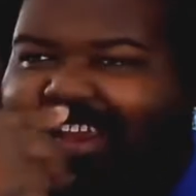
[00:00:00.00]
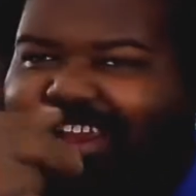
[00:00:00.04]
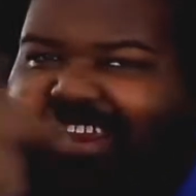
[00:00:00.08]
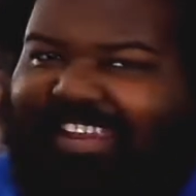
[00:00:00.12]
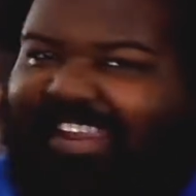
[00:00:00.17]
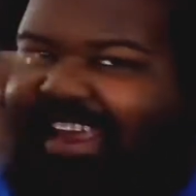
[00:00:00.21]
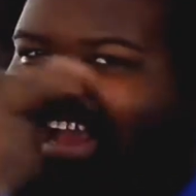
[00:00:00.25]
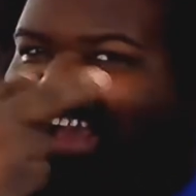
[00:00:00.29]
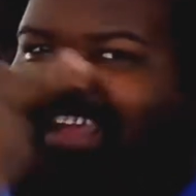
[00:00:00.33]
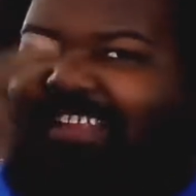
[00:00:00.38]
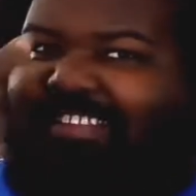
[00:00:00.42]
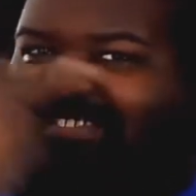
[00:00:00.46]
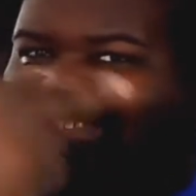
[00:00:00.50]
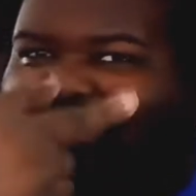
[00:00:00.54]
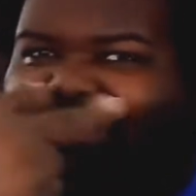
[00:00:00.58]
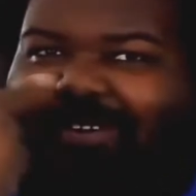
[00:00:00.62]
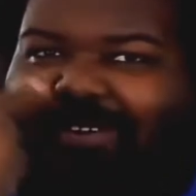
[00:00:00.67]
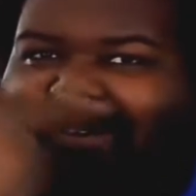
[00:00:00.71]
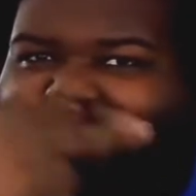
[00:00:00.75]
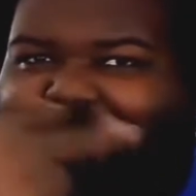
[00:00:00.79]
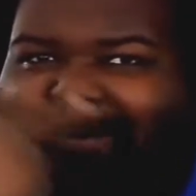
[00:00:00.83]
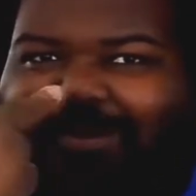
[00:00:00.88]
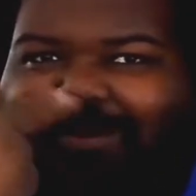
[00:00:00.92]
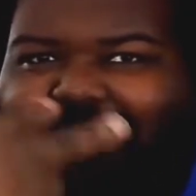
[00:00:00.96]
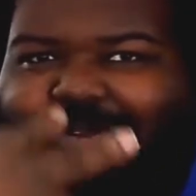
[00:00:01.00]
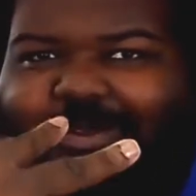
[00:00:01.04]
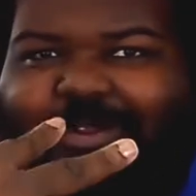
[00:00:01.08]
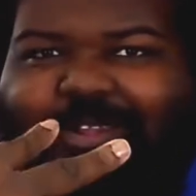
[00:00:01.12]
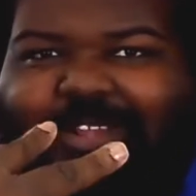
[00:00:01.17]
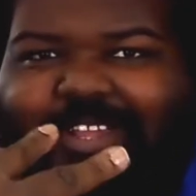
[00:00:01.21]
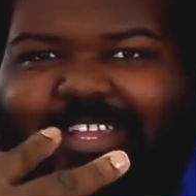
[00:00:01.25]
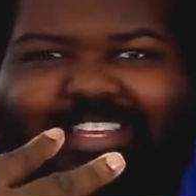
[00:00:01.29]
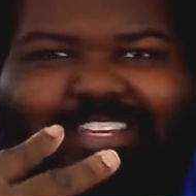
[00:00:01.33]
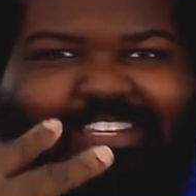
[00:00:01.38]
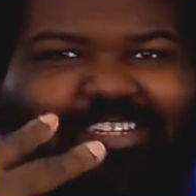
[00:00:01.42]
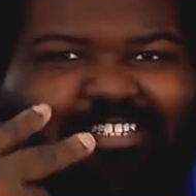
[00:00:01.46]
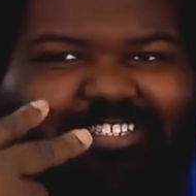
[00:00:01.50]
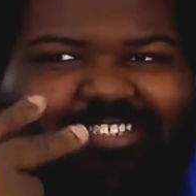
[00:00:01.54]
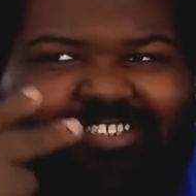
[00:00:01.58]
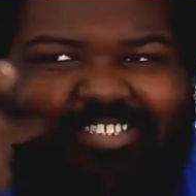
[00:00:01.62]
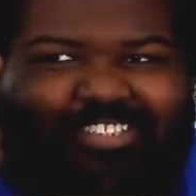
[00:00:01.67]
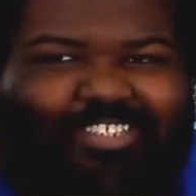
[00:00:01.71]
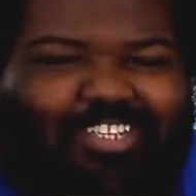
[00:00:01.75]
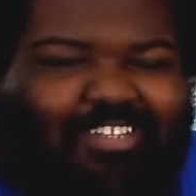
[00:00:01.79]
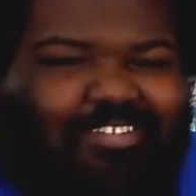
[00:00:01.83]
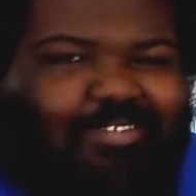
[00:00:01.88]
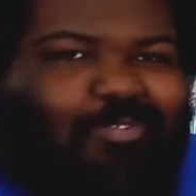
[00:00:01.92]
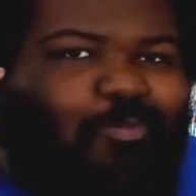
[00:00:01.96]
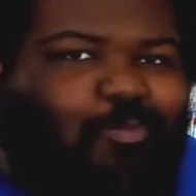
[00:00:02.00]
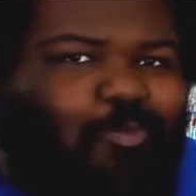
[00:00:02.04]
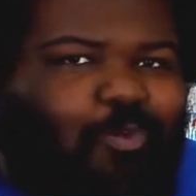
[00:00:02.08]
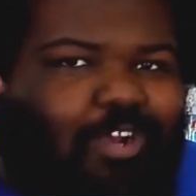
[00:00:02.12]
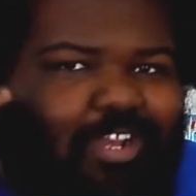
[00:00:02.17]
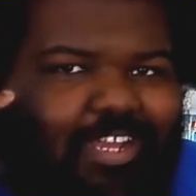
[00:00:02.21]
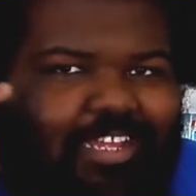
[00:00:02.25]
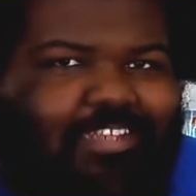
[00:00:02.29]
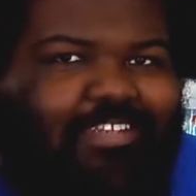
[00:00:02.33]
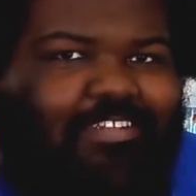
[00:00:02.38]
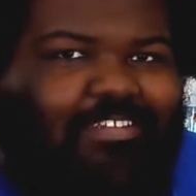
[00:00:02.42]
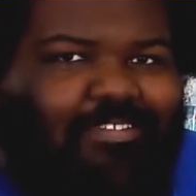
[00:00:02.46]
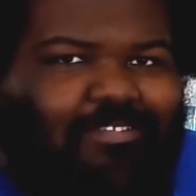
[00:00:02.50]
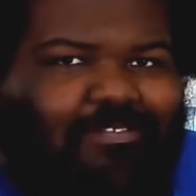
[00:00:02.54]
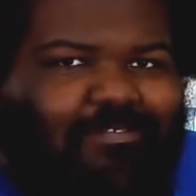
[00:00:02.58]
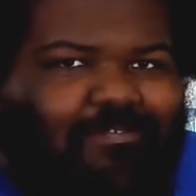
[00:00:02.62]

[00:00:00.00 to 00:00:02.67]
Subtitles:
Not two, just one.